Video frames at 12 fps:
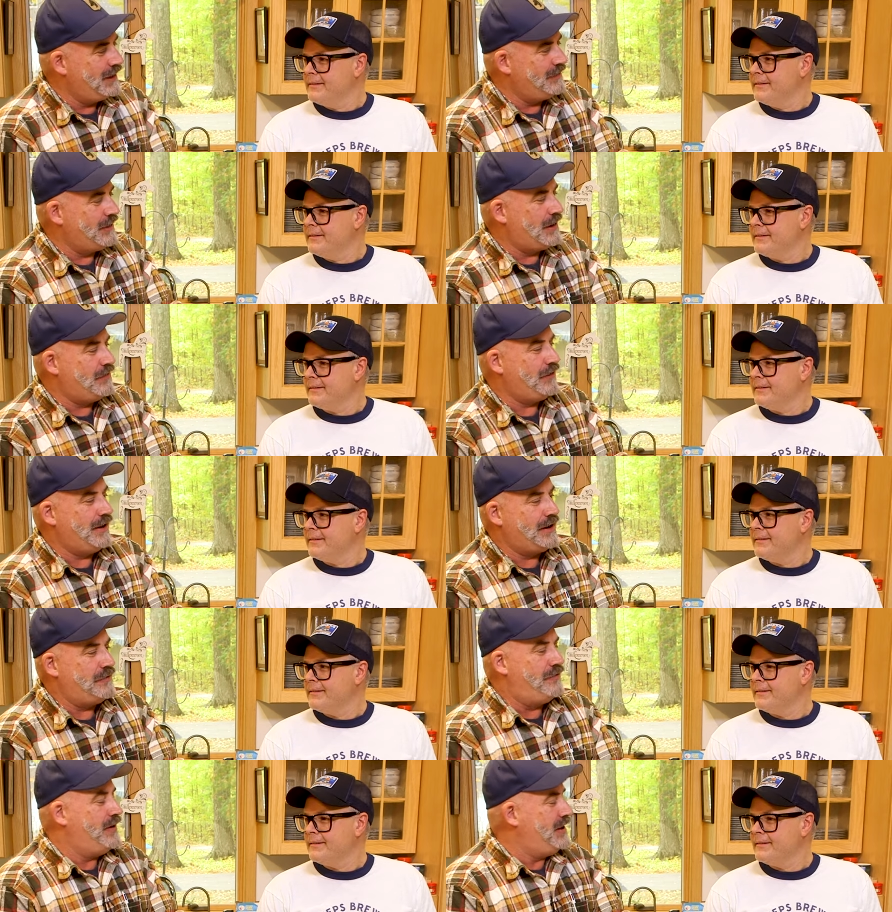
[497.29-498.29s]
Speaker 1: have an awful lot of
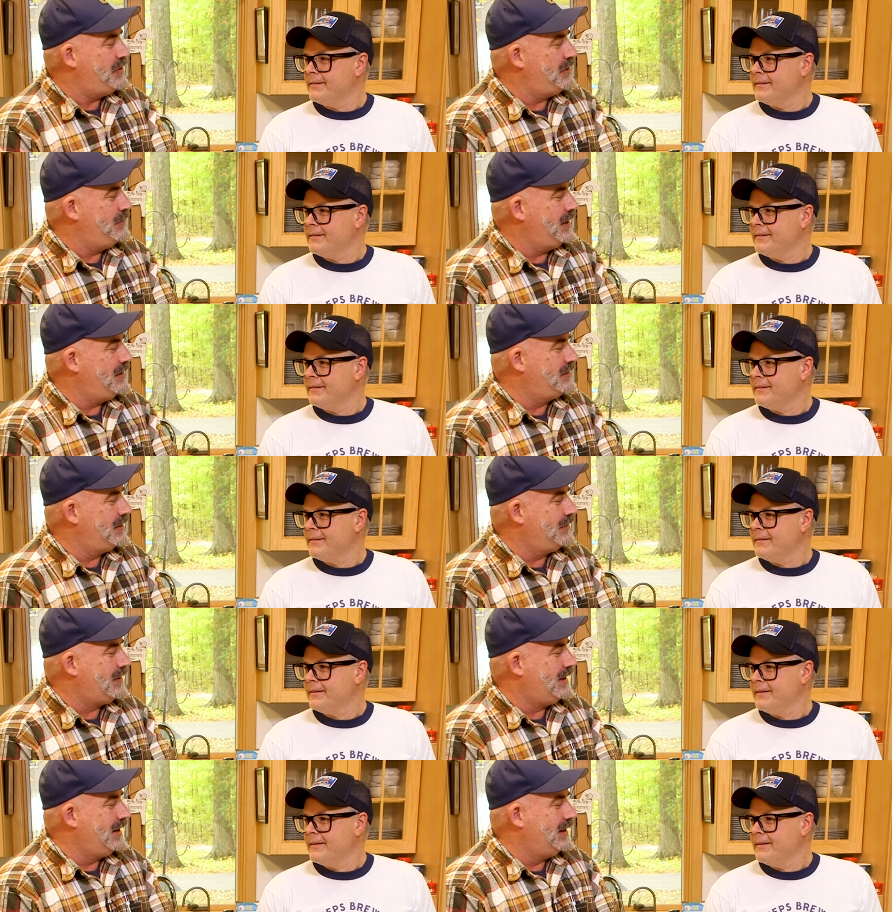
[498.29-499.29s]
faith in me? I said,
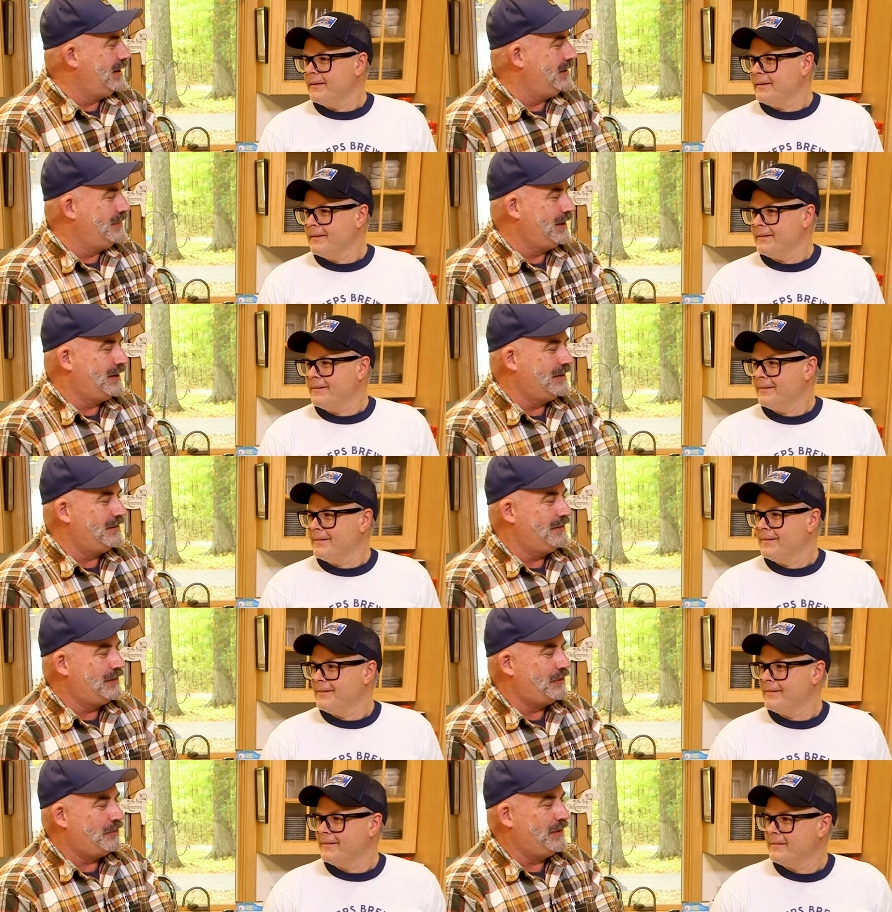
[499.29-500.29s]
why? And they go, because you
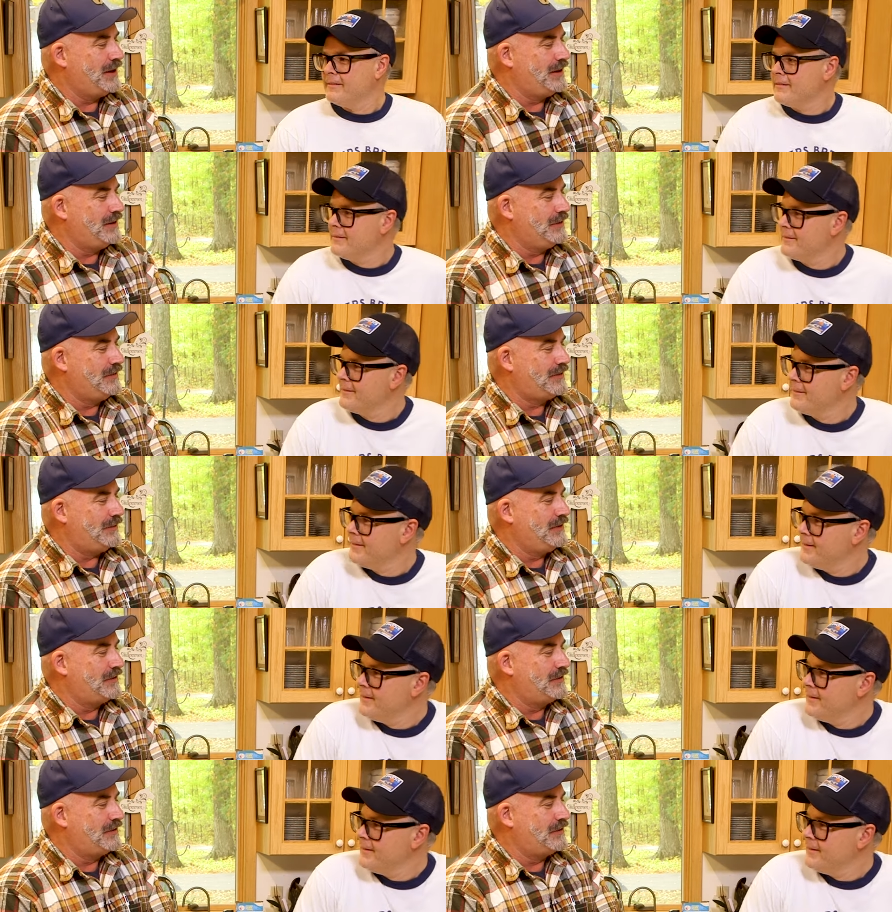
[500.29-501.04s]
told me how to do something,